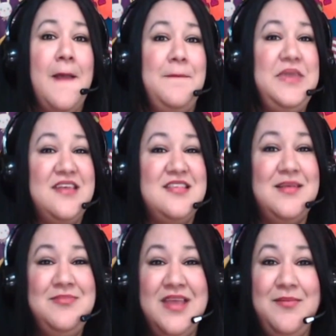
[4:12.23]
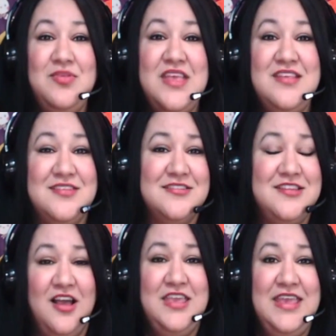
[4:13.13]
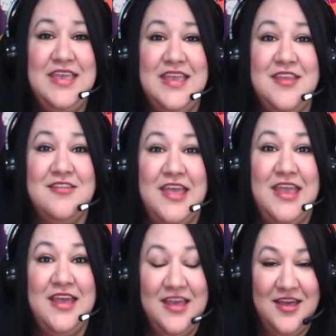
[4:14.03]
Because sometimes they start talking and you're like,